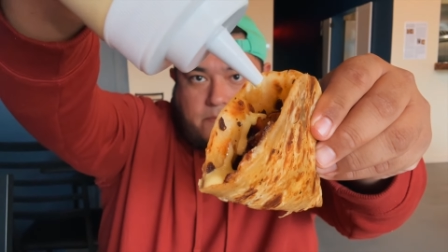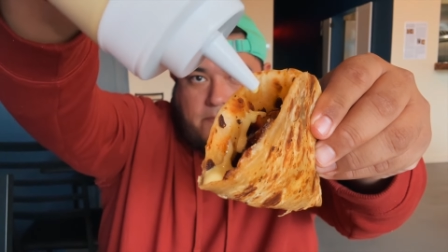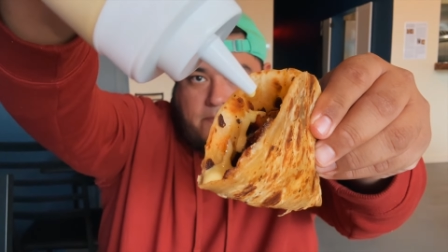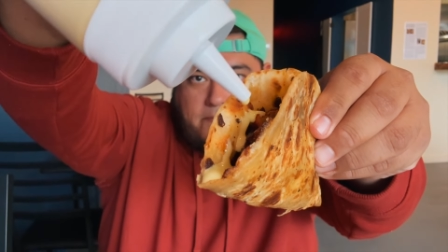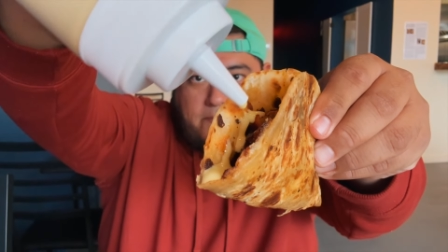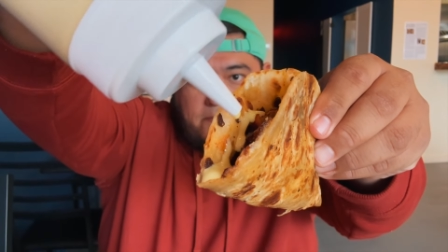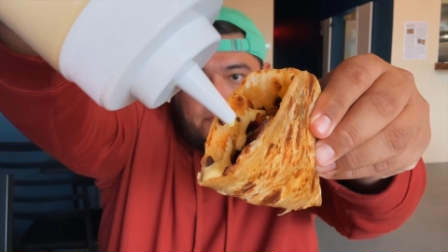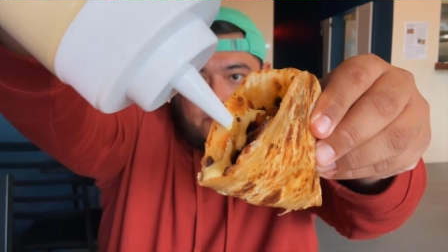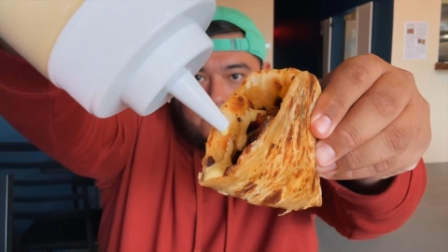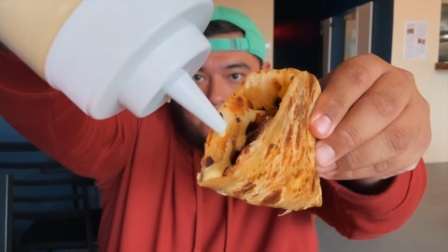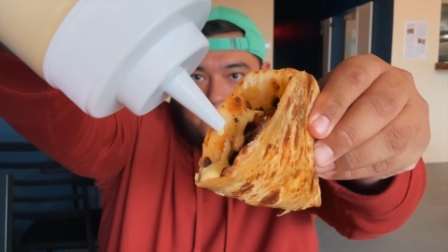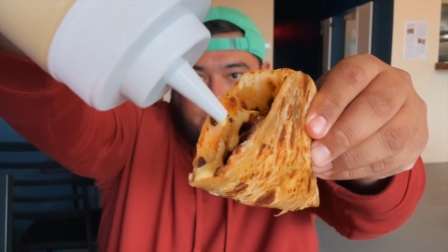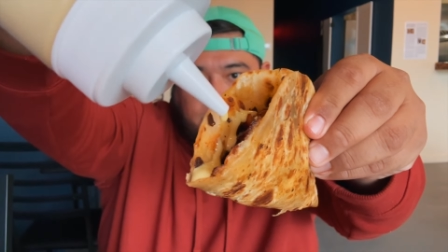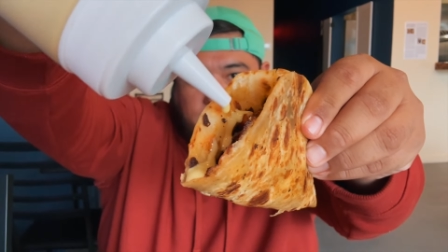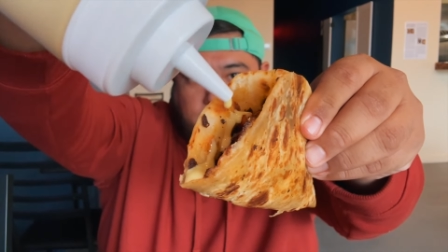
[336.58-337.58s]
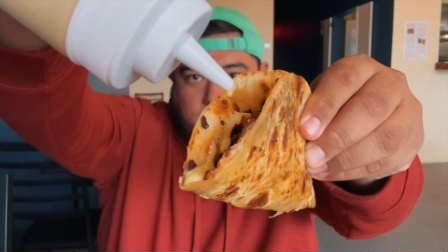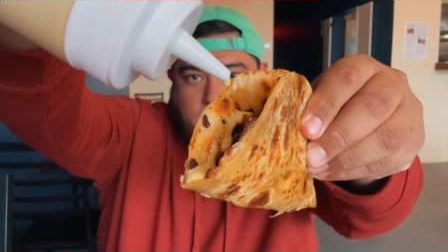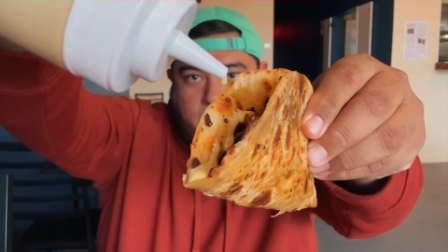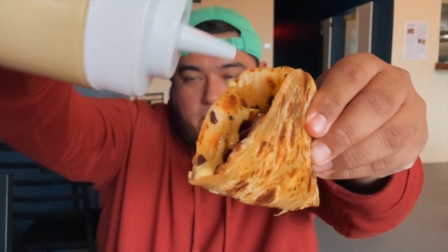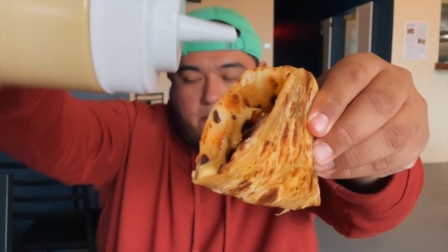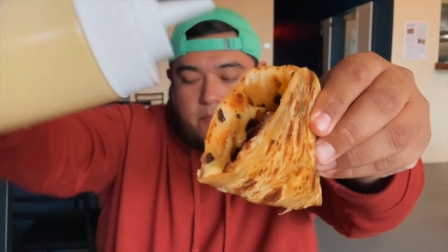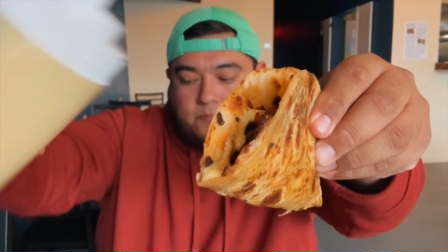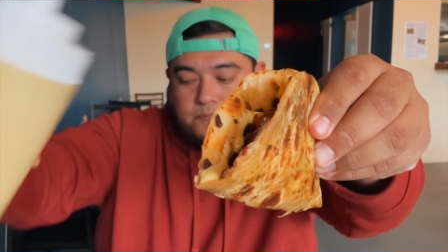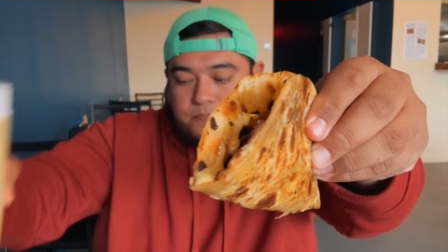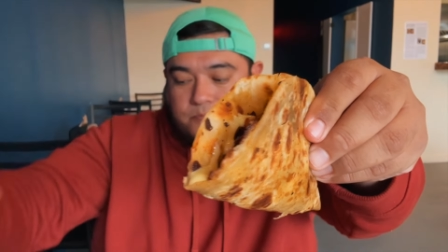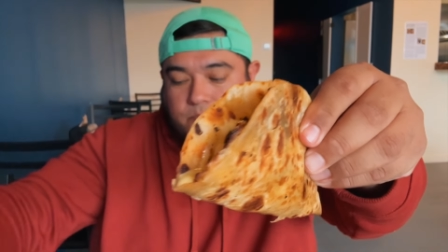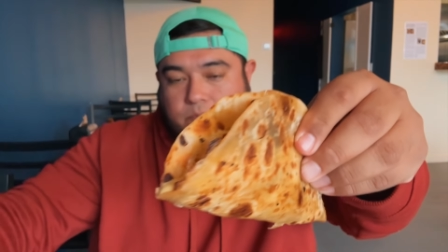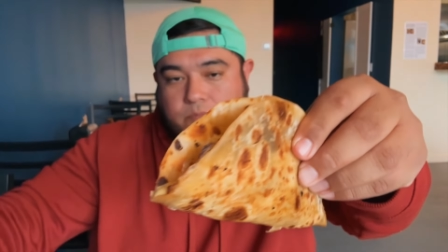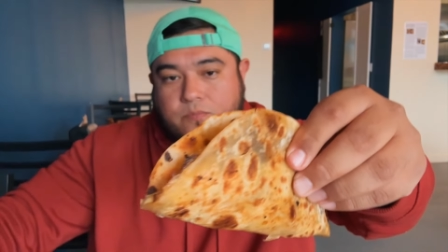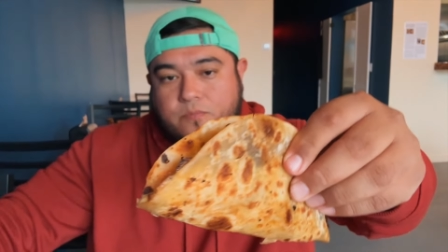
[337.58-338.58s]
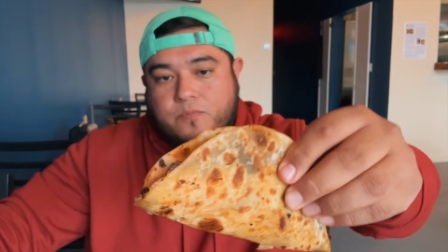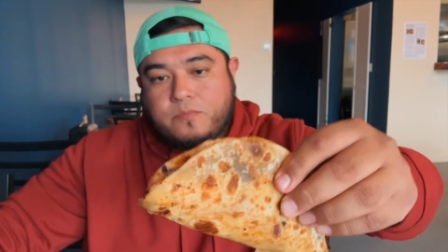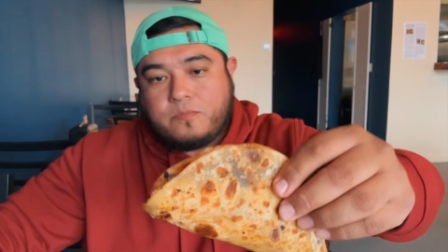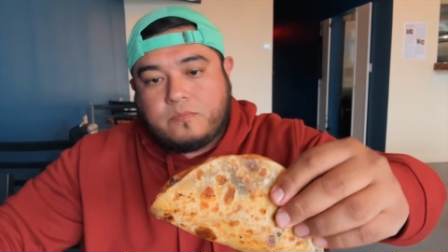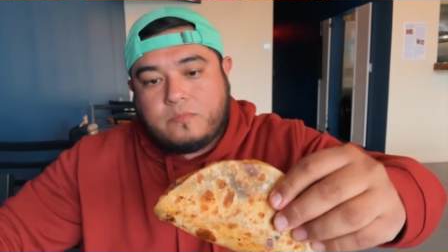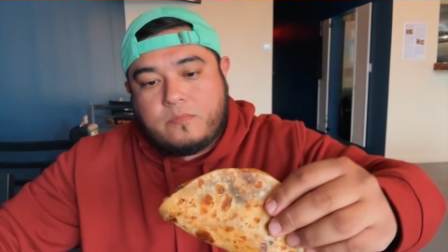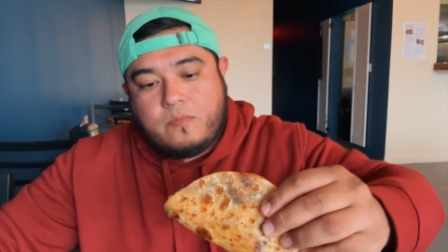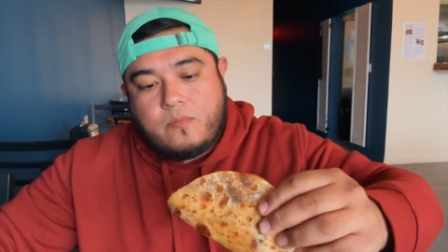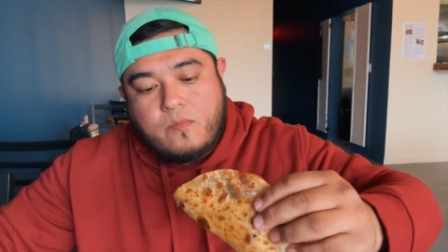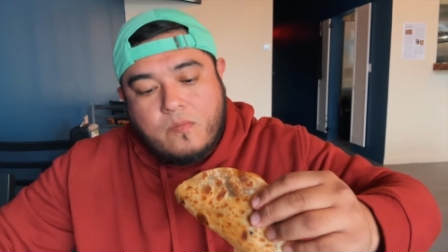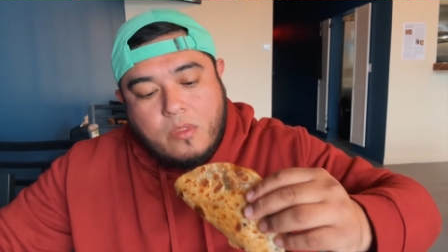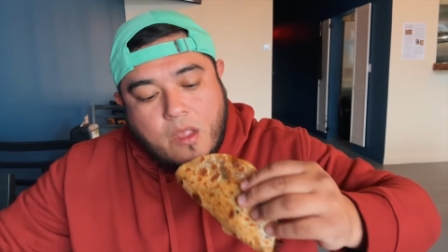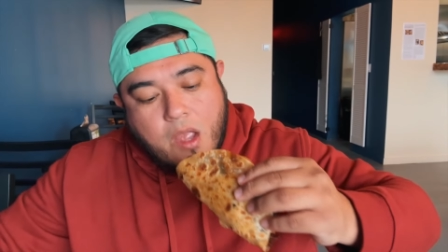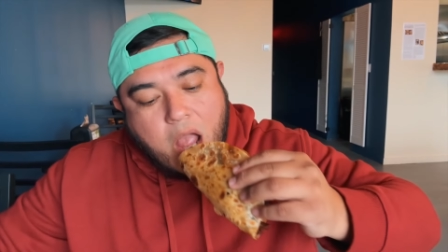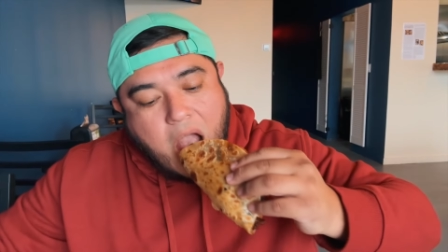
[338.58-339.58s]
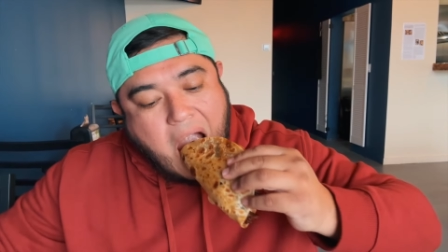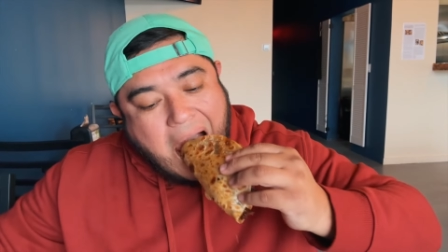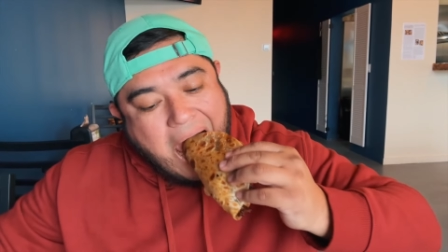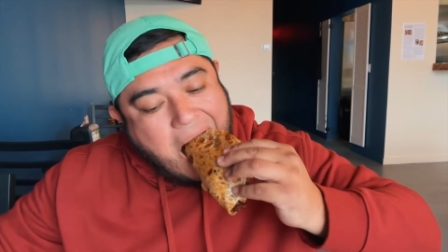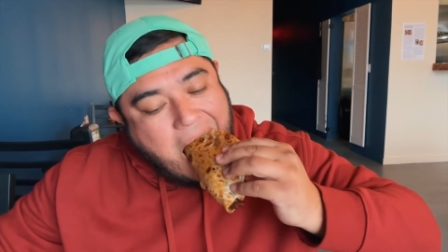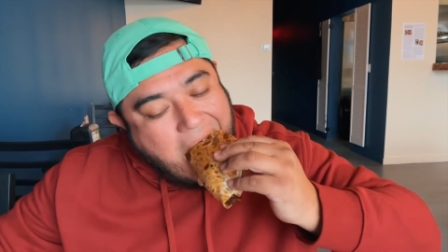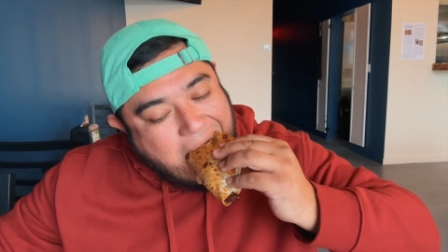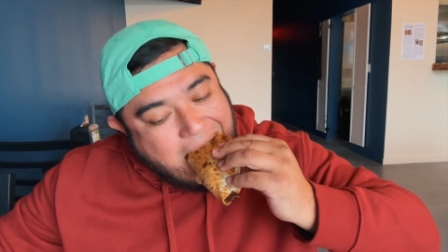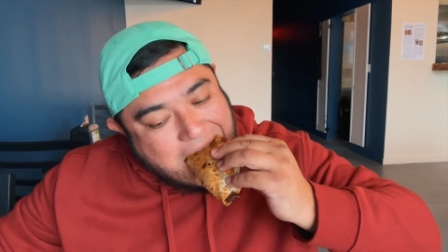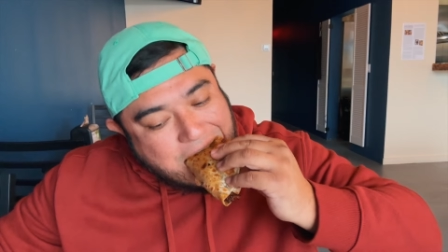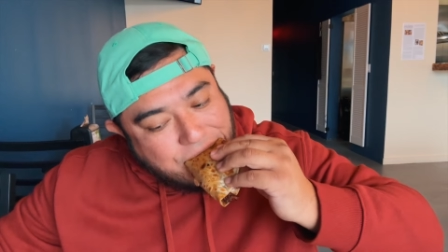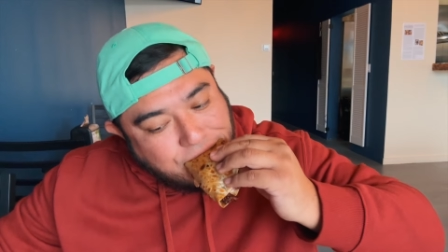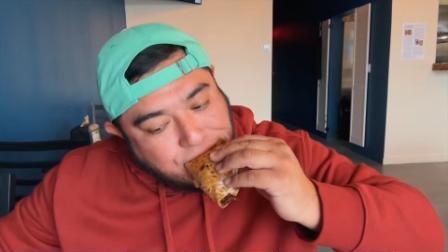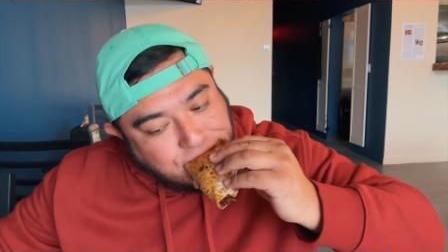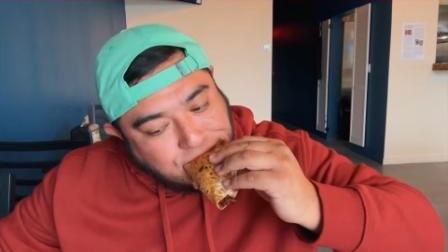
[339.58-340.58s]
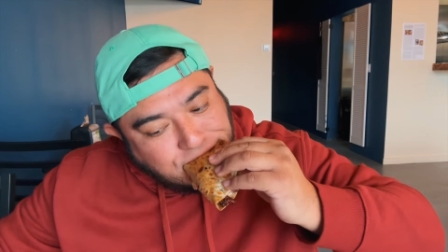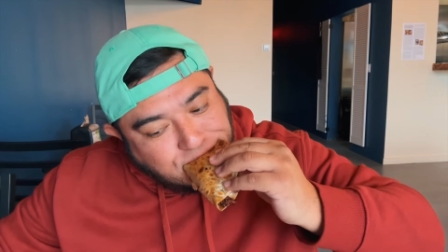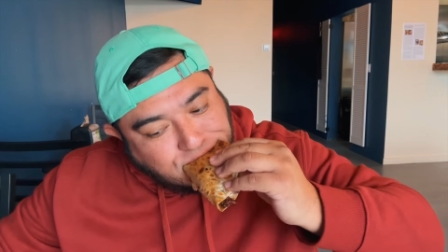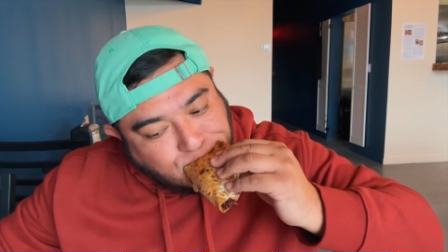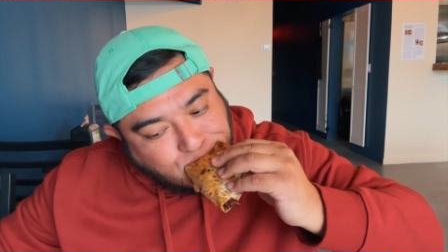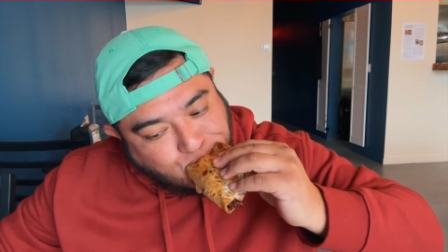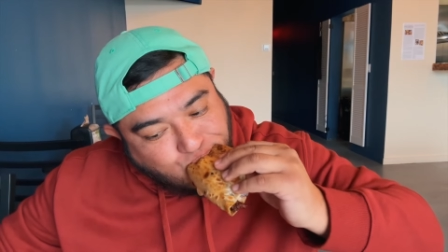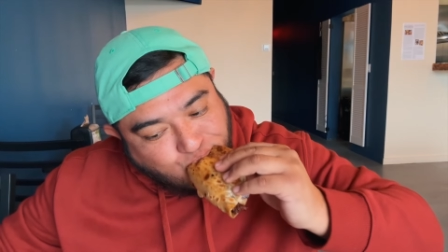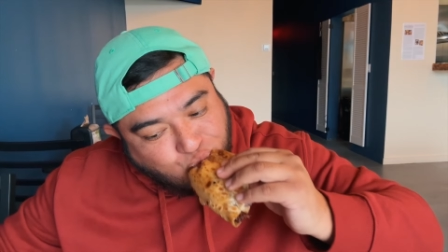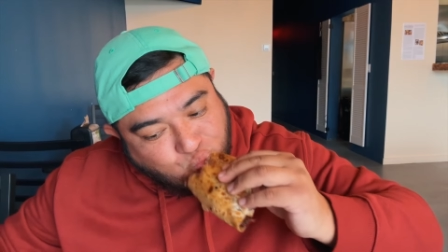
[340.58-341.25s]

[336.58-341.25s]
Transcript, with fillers: if it's your first time coming here and you want to get a taste of what the restaurant is all about.